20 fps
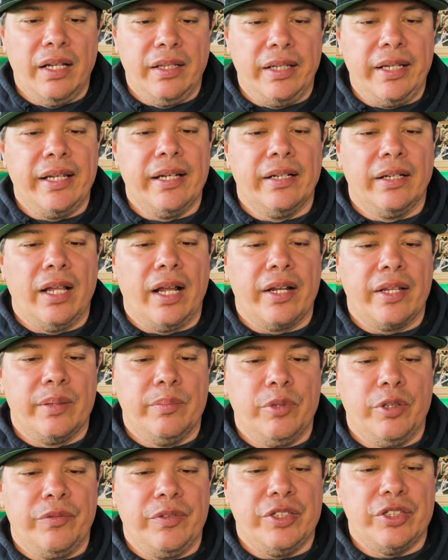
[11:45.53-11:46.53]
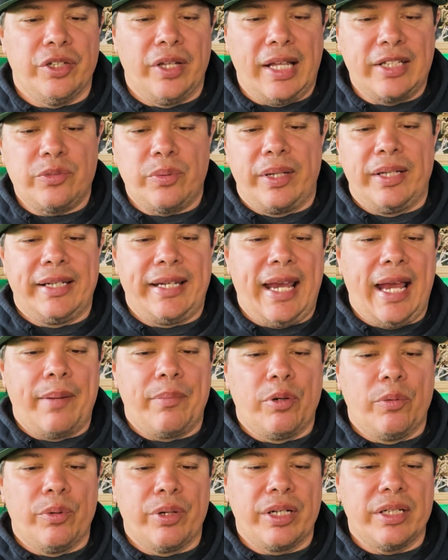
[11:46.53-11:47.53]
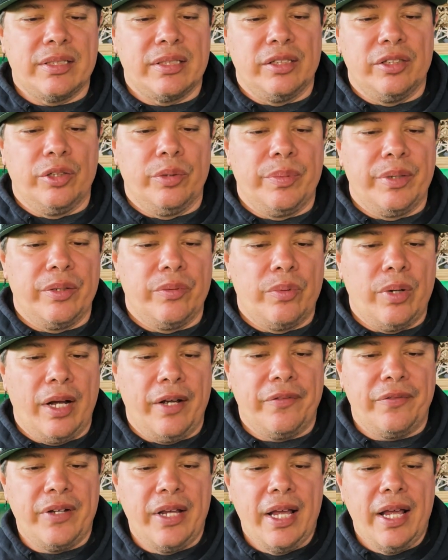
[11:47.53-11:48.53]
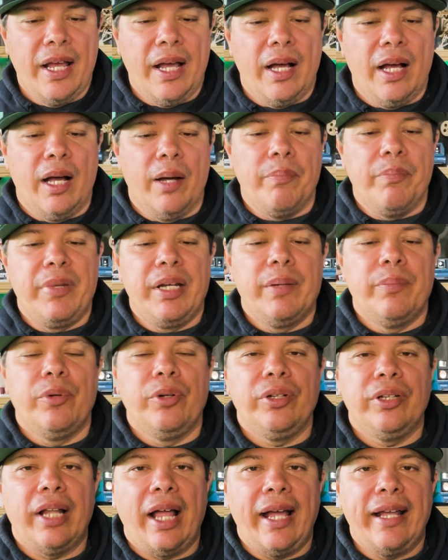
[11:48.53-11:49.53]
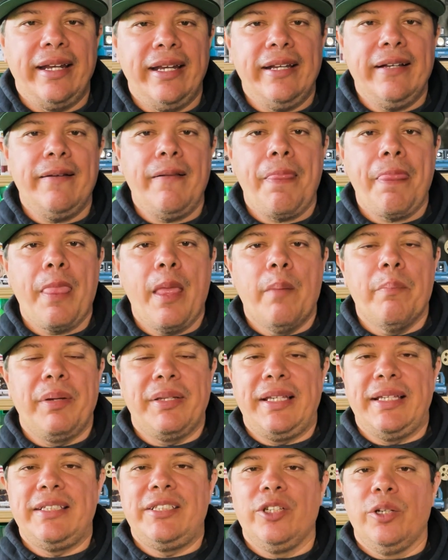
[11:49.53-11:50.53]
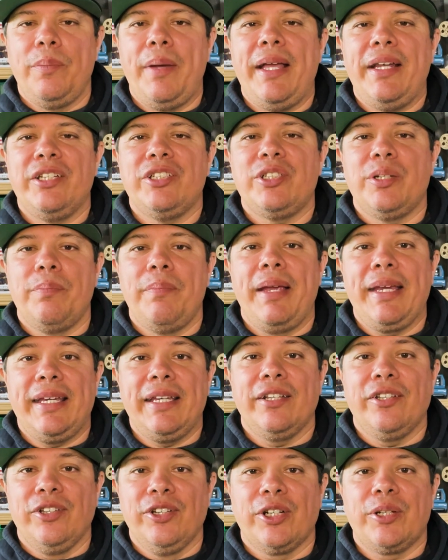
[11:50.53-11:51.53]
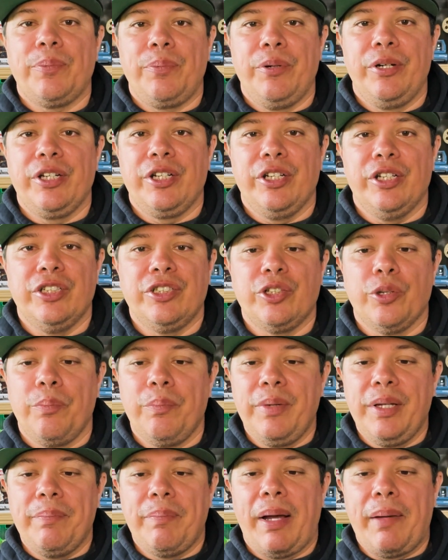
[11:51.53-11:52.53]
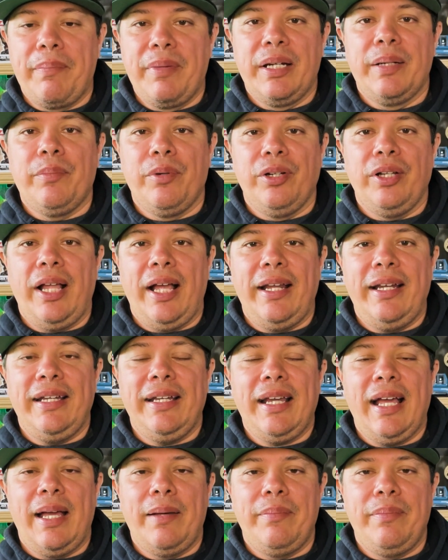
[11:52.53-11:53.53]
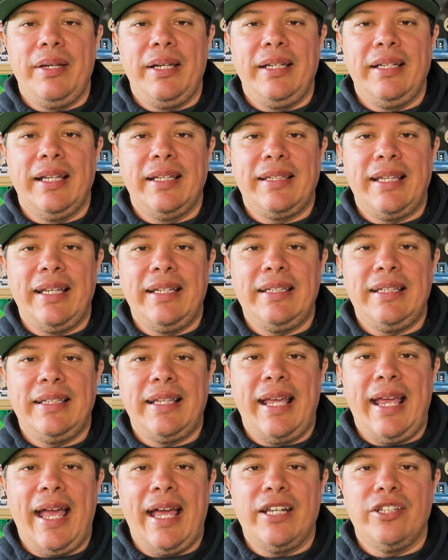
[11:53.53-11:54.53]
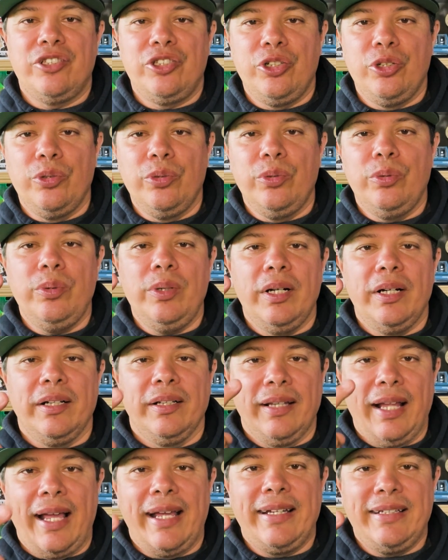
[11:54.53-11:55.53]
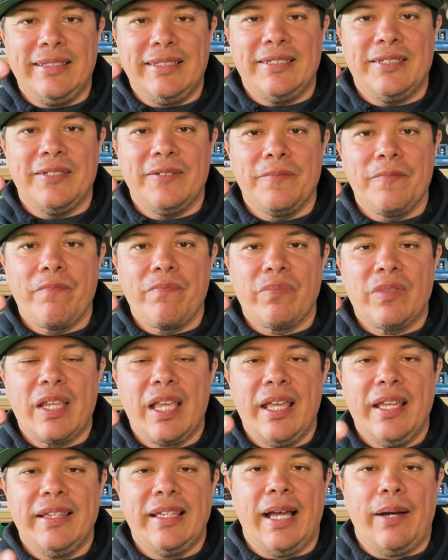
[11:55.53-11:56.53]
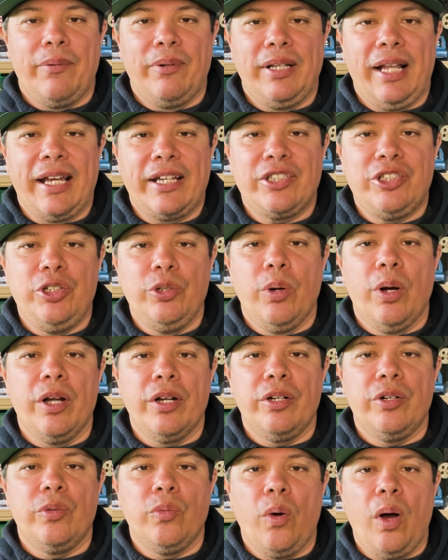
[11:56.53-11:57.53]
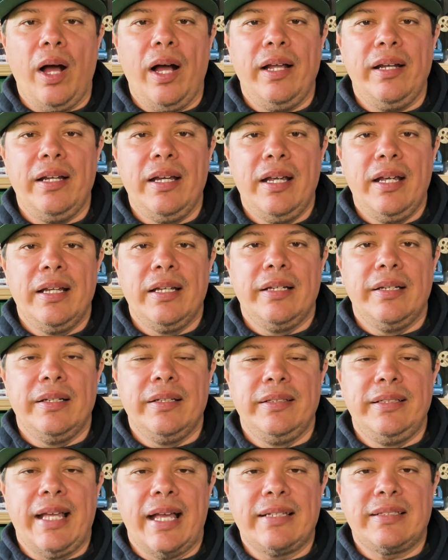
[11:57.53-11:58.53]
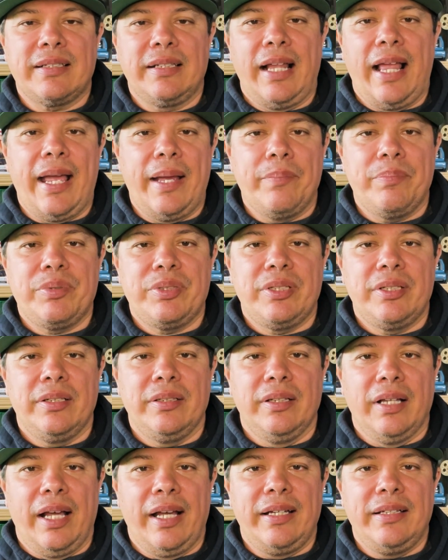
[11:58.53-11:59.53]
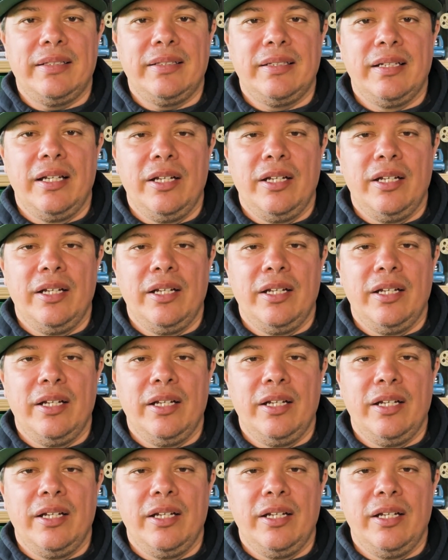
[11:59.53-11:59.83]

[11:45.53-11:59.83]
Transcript: in a lot of the movie, so that's why the camera work is a little bit rough. Minimal lighting, but they still managed to make it look pretty good. So by minimal lighting, I mean that they had two lights that were like 200 watt desk lamps lights,